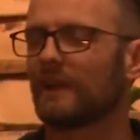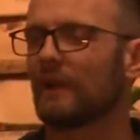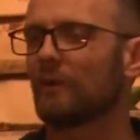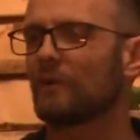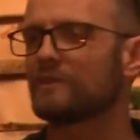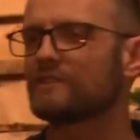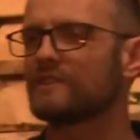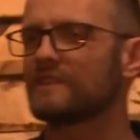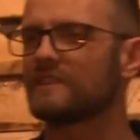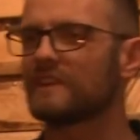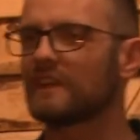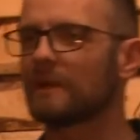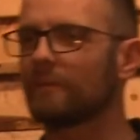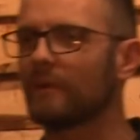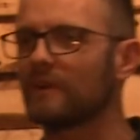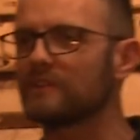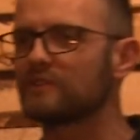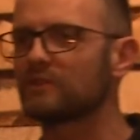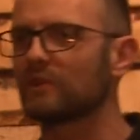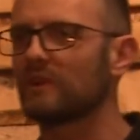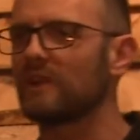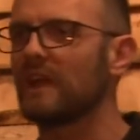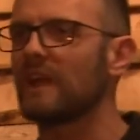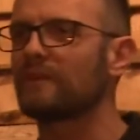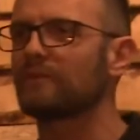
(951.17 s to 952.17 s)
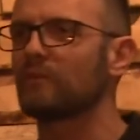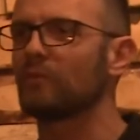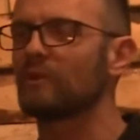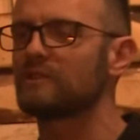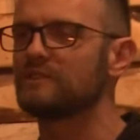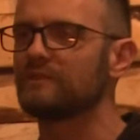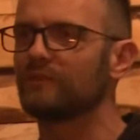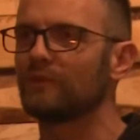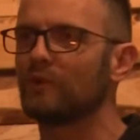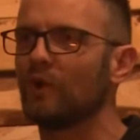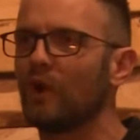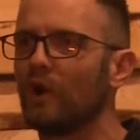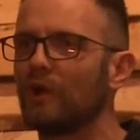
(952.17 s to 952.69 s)
I want you to think about your life and what
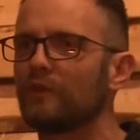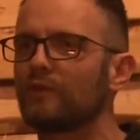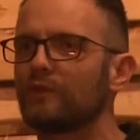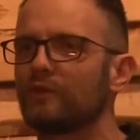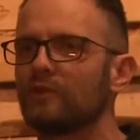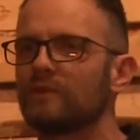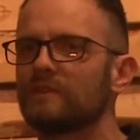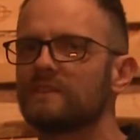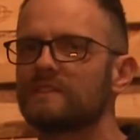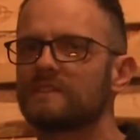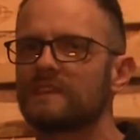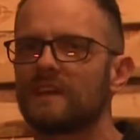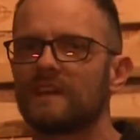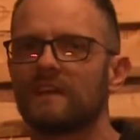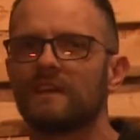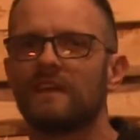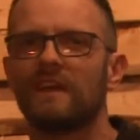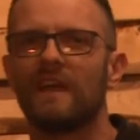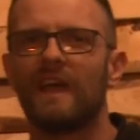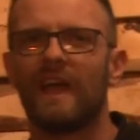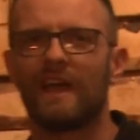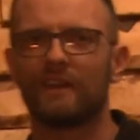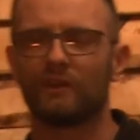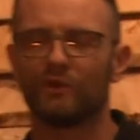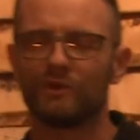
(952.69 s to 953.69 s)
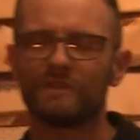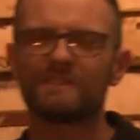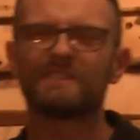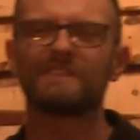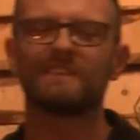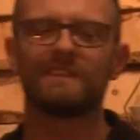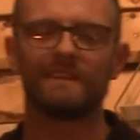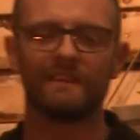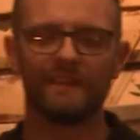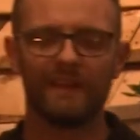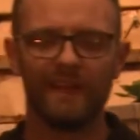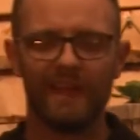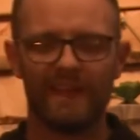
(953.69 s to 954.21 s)
you've gone through and you'll
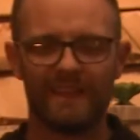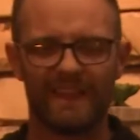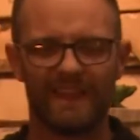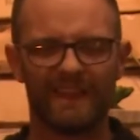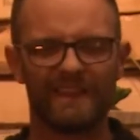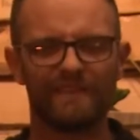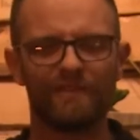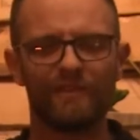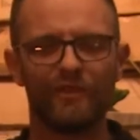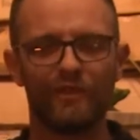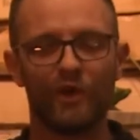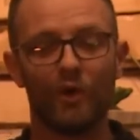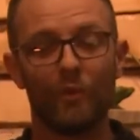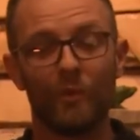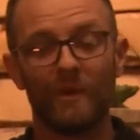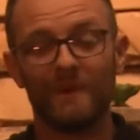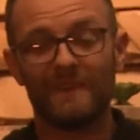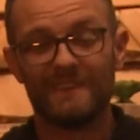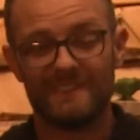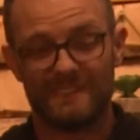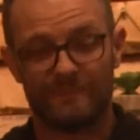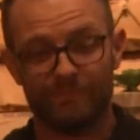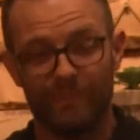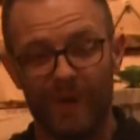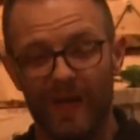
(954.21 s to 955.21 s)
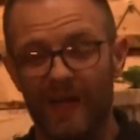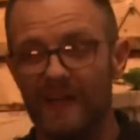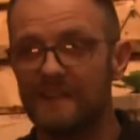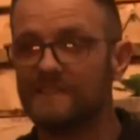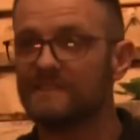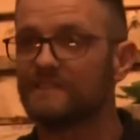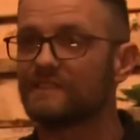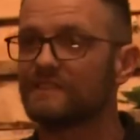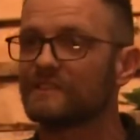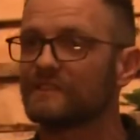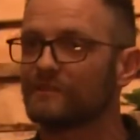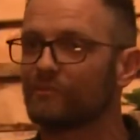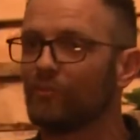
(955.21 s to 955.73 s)
see that even though we despise
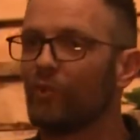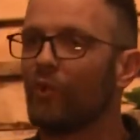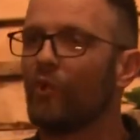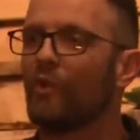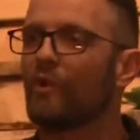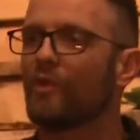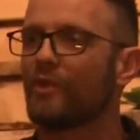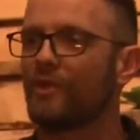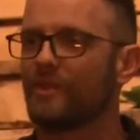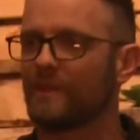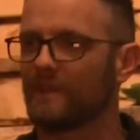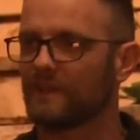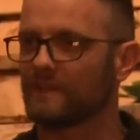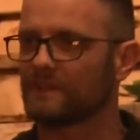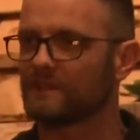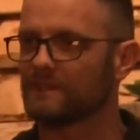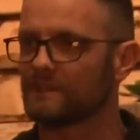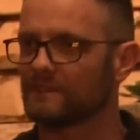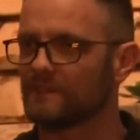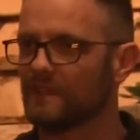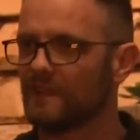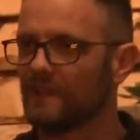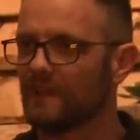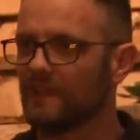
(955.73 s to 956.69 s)
the small things